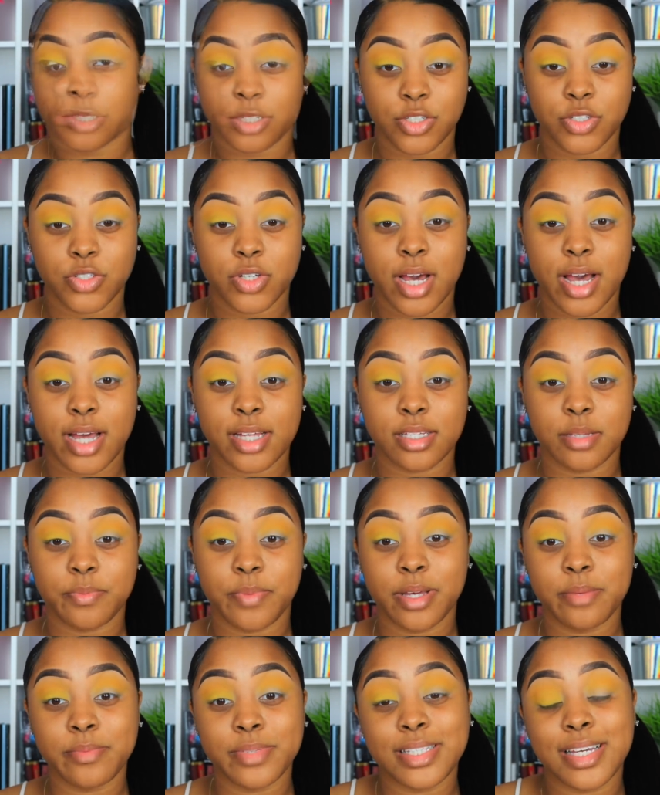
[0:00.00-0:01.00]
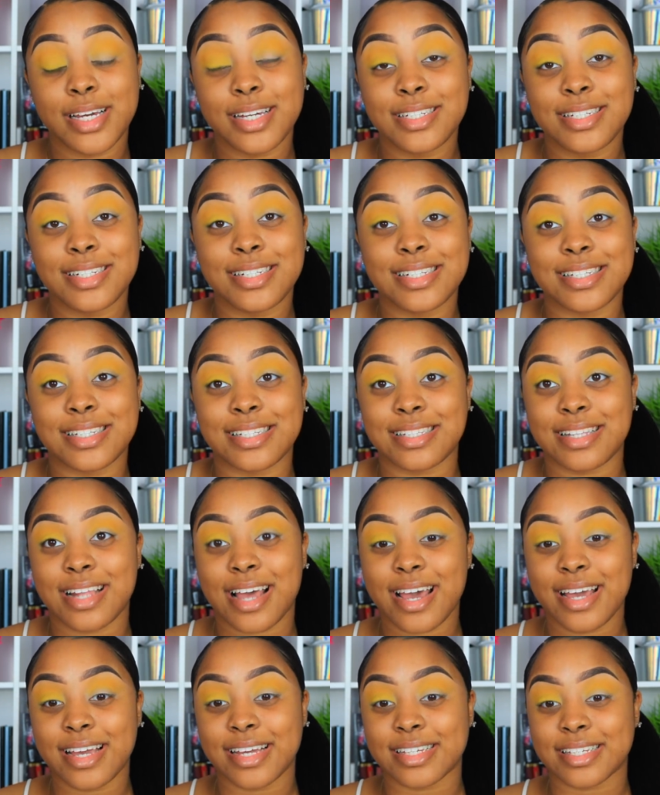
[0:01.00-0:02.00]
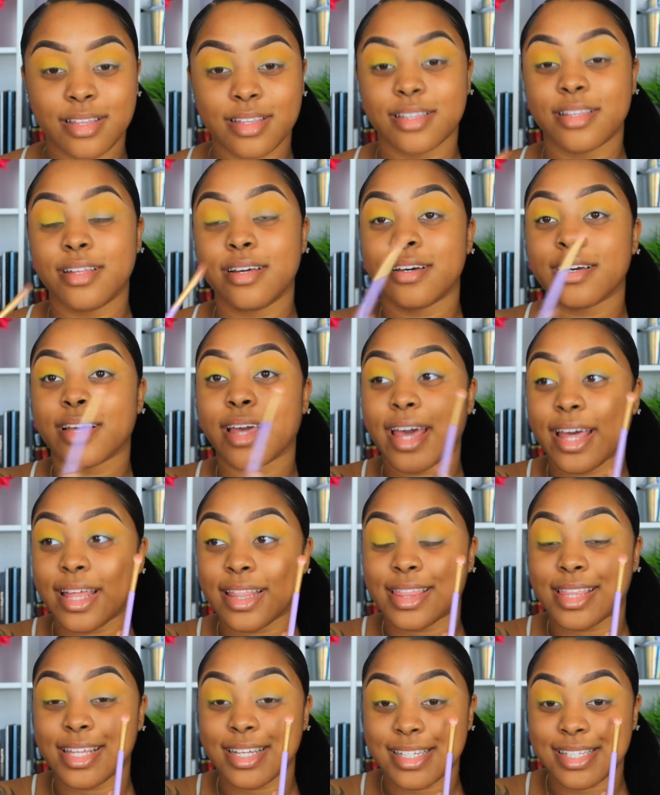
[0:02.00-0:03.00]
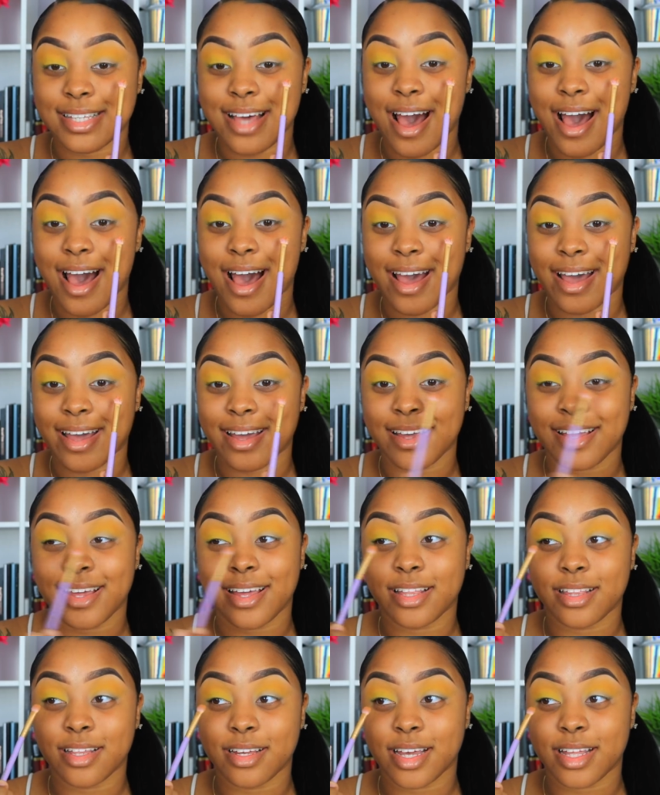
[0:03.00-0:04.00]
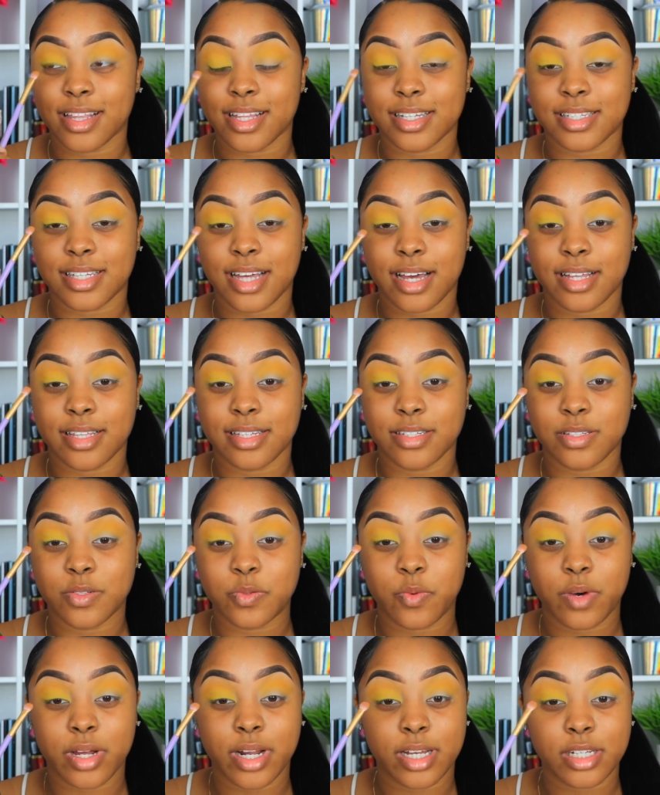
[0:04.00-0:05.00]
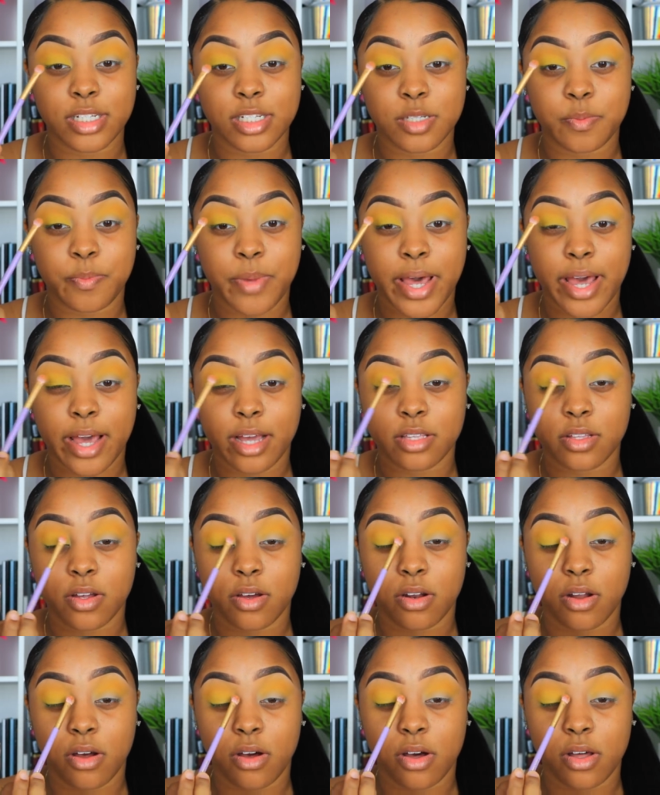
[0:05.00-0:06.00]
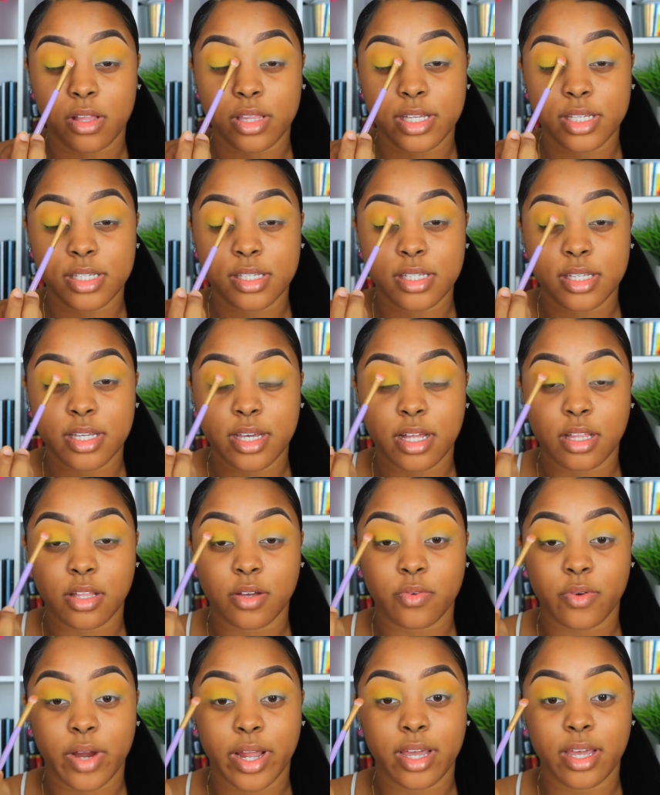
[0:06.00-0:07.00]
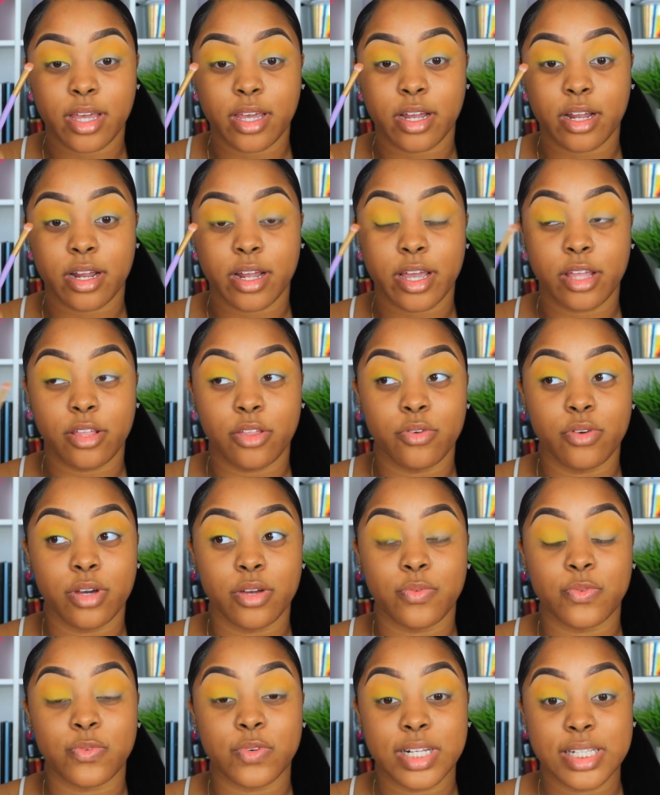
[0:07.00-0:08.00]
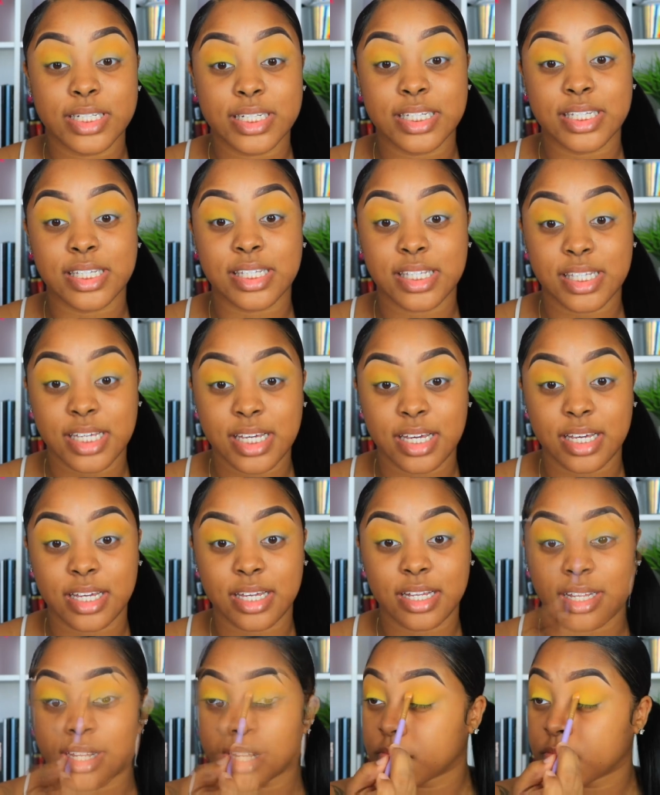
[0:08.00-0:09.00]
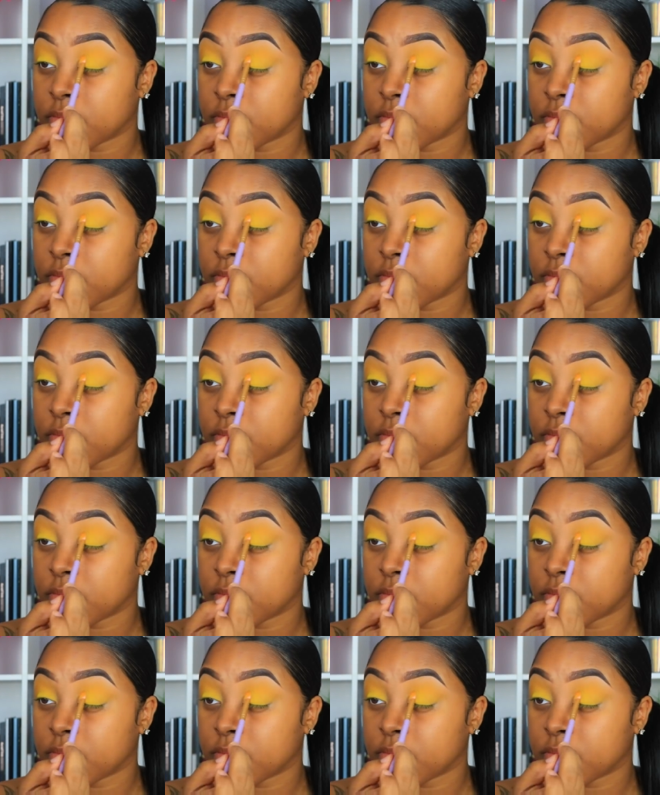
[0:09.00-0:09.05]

You guys, the pigmentation is nice. Look at this eye and look at this eye. This is the one I just packed on all this yellow right here, and you can really see it.